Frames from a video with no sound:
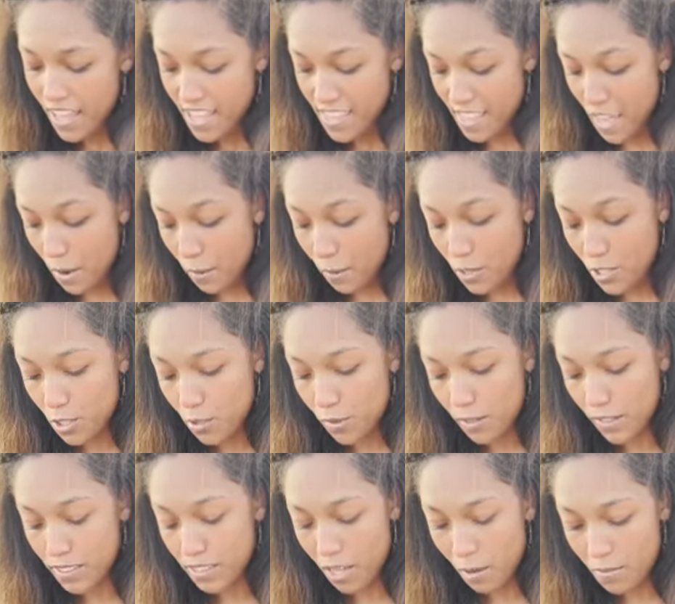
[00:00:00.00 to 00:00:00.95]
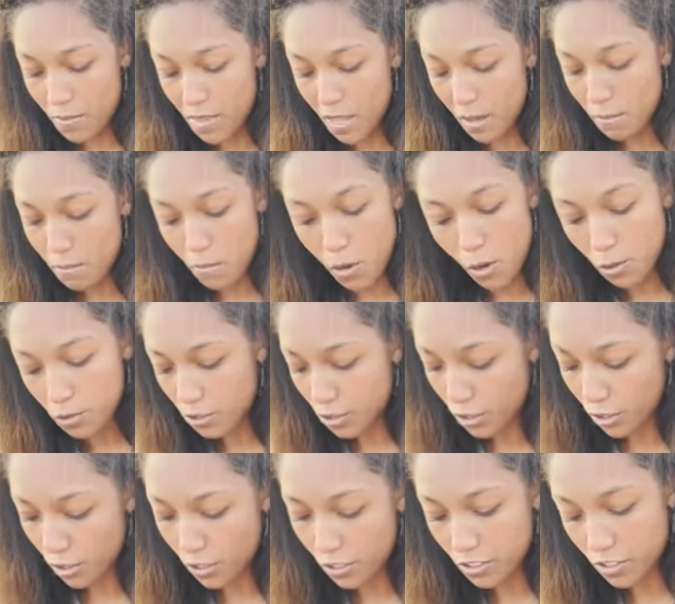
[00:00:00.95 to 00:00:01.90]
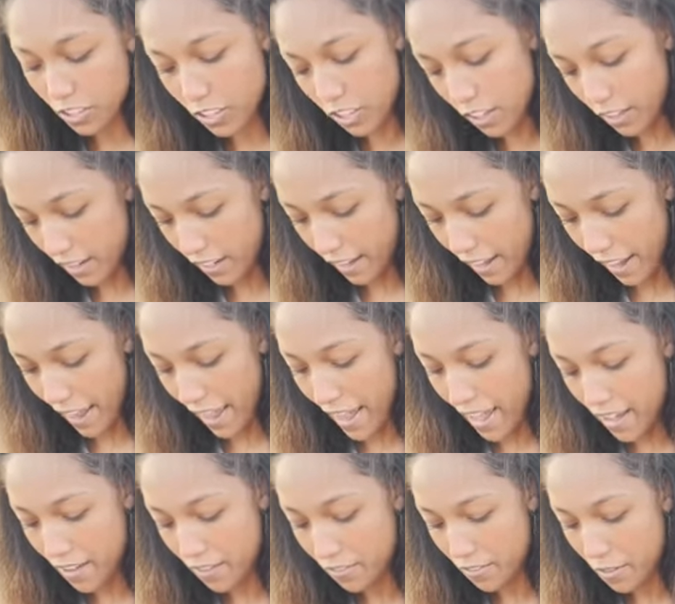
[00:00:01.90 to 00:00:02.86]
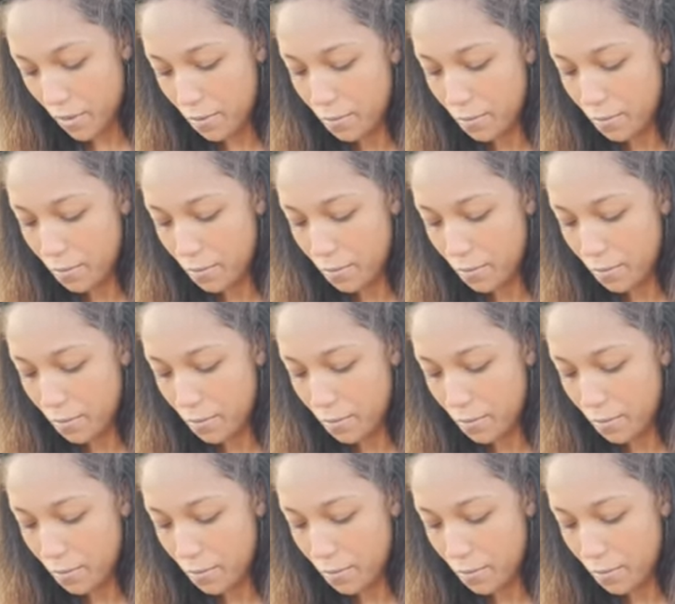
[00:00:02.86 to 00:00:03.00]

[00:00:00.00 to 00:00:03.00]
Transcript: They were doing something most girls couldn't have,